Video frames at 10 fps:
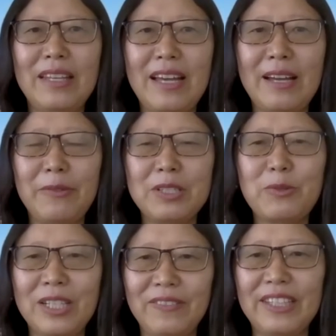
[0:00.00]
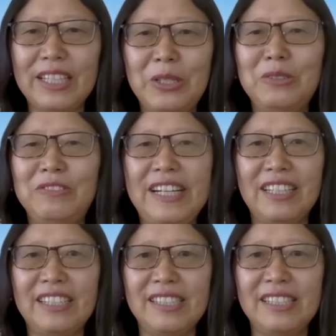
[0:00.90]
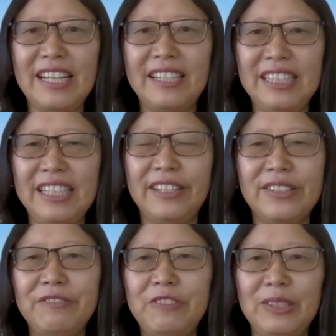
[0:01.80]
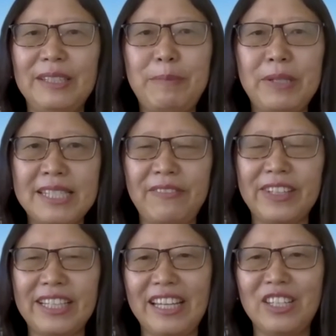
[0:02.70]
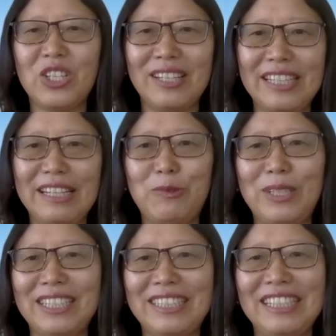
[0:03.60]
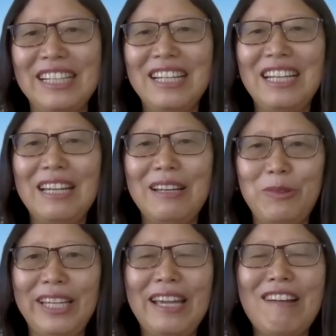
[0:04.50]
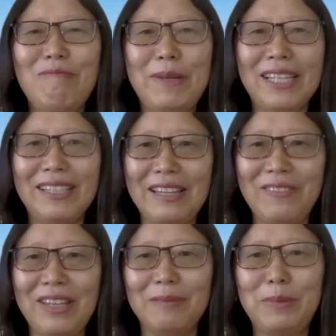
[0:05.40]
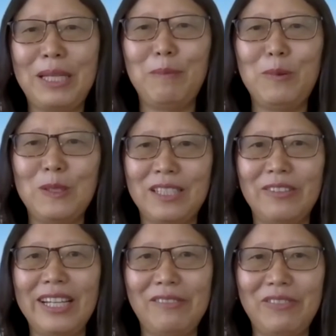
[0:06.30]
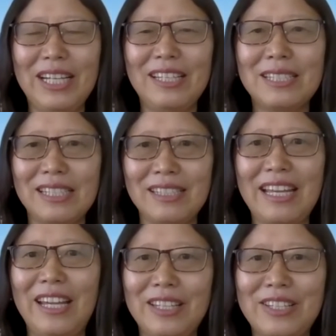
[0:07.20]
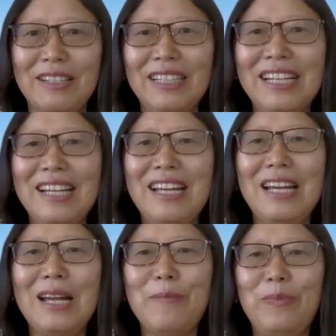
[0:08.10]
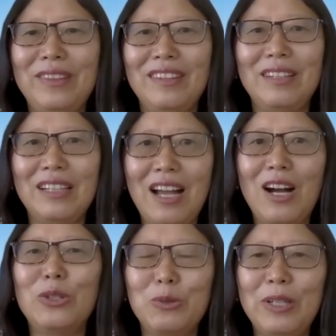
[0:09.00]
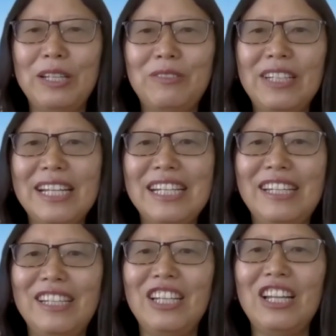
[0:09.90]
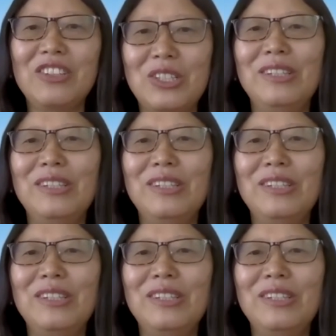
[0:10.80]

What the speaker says: I was one of the co-founder and leader for the Pacific Asia Network, and we have been giving people career advice, Asian, how do we really not to